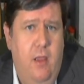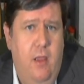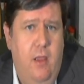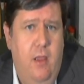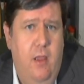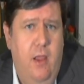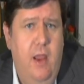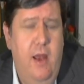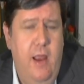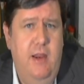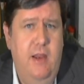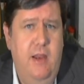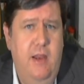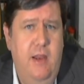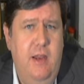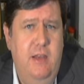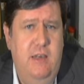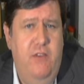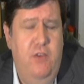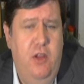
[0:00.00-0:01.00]
In
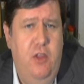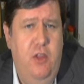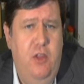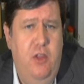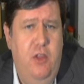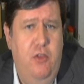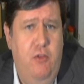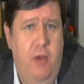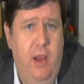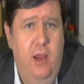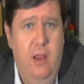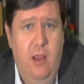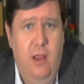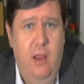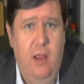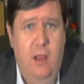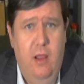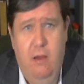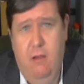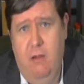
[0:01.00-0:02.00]
1873,
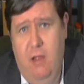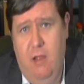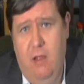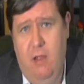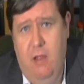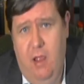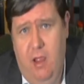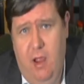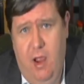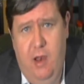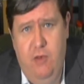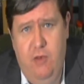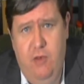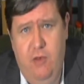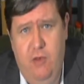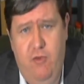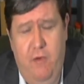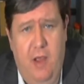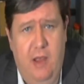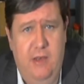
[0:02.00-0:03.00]
and
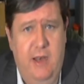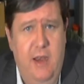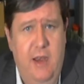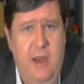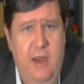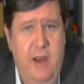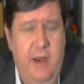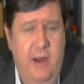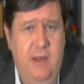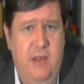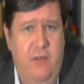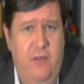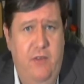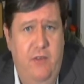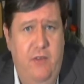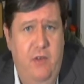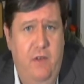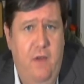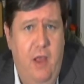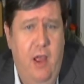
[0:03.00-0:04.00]
revised in
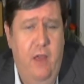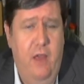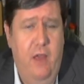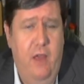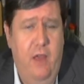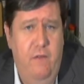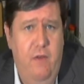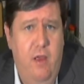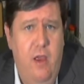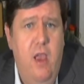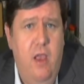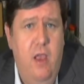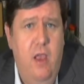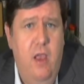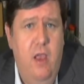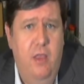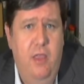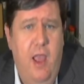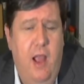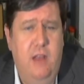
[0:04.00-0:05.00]
1875,
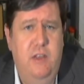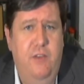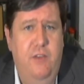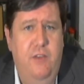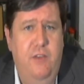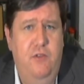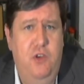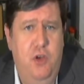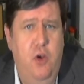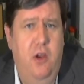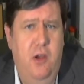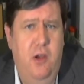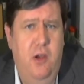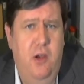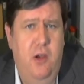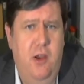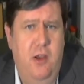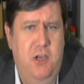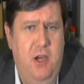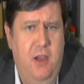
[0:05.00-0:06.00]
the Acts of
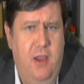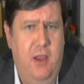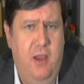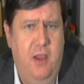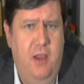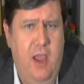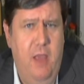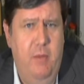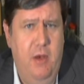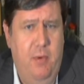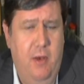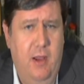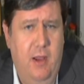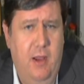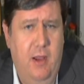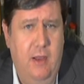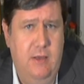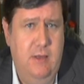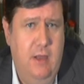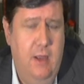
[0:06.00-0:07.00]
Judicature came into
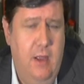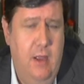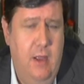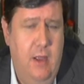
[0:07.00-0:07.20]
place.